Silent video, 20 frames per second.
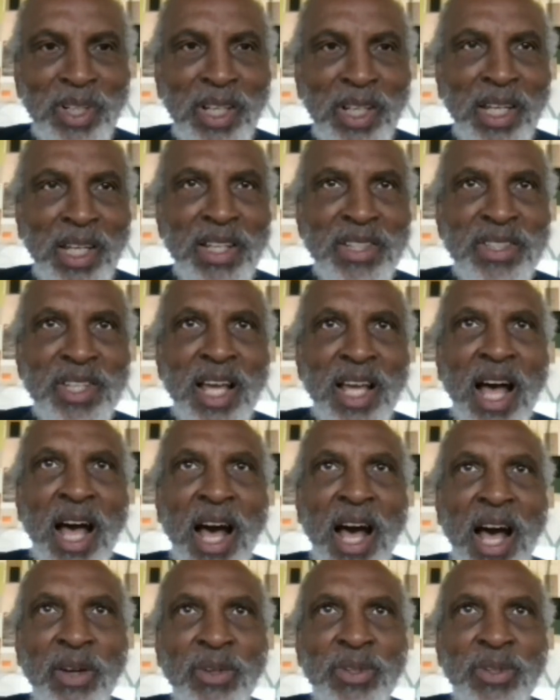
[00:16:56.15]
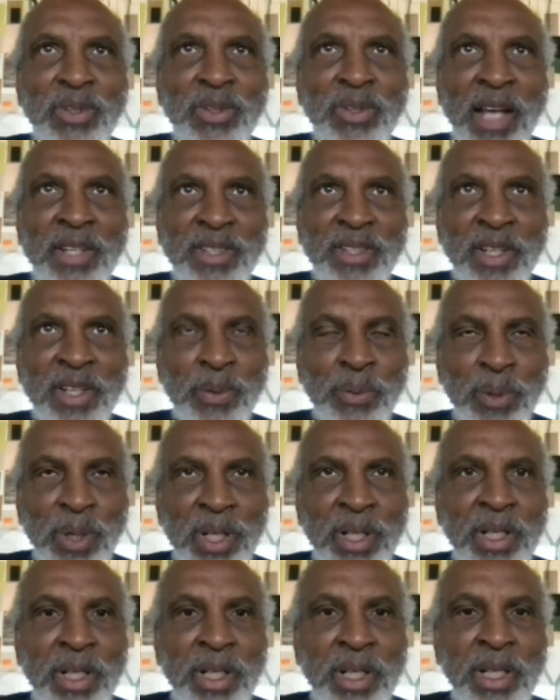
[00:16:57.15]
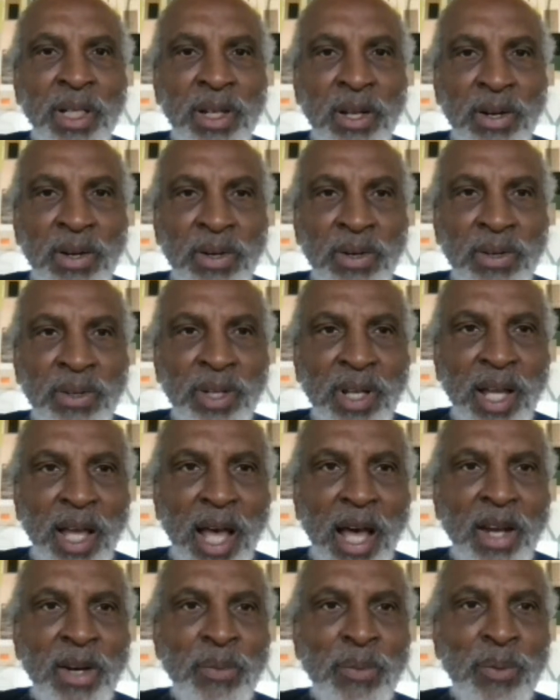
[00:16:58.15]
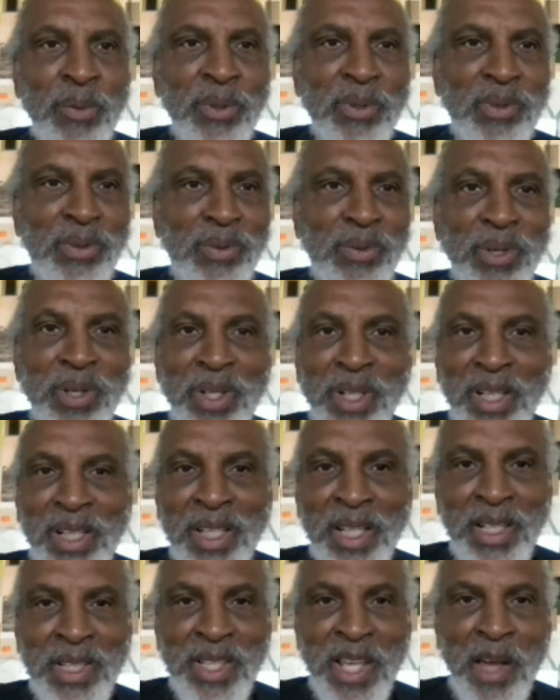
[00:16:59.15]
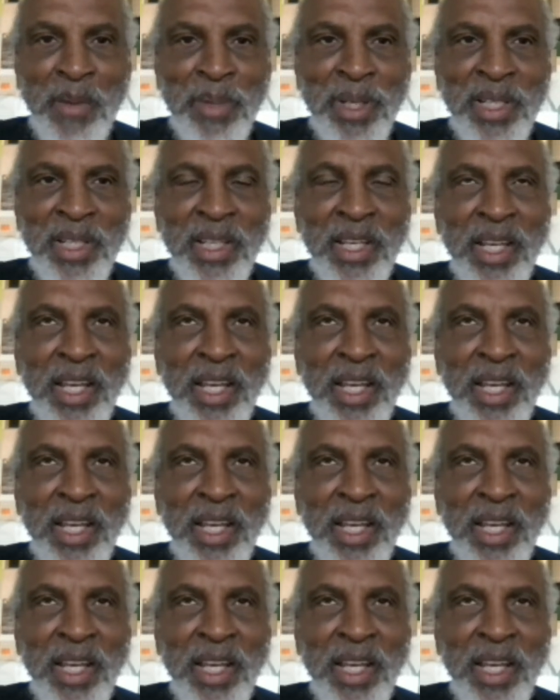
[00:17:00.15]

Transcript: is how to actually critically learn, how to critically examine.